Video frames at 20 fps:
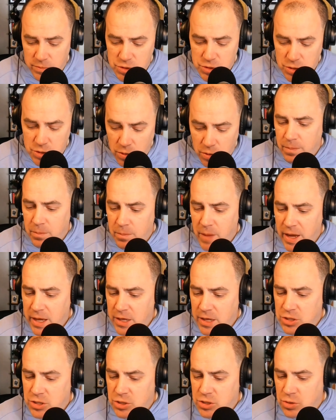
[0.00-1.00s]
So
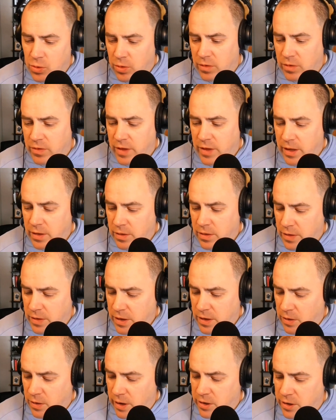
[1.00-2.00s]
making sure that
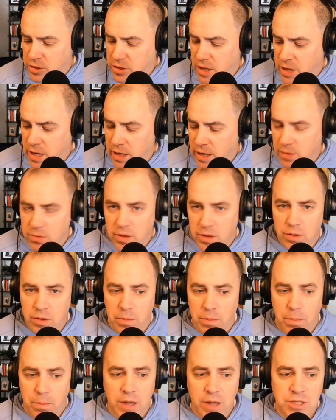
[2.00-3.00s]
you're understanding that
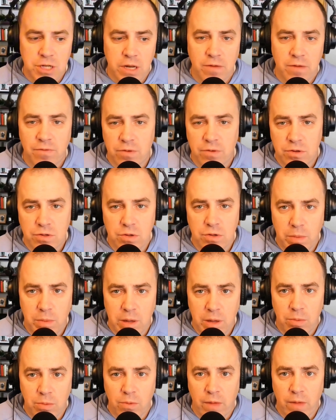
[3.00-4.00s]
you're budgeting for two
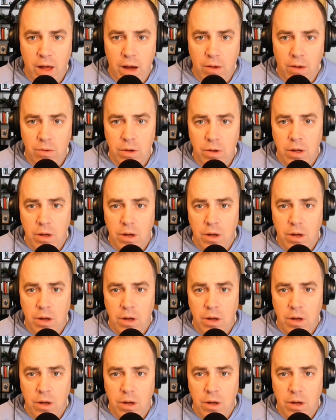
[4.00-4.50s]
people now,